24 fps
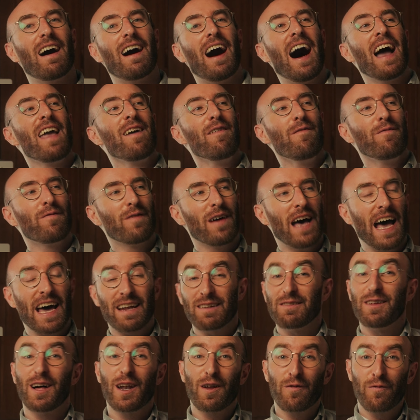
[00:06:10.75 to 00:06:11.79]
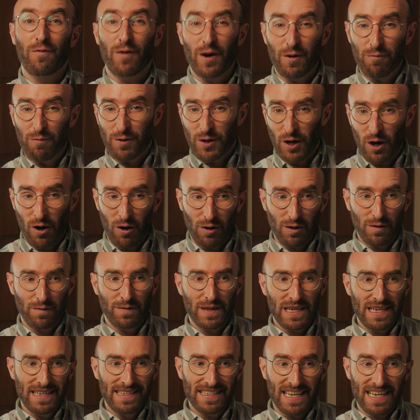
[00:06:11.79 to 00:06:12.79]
I have had a lot of fun with all of these,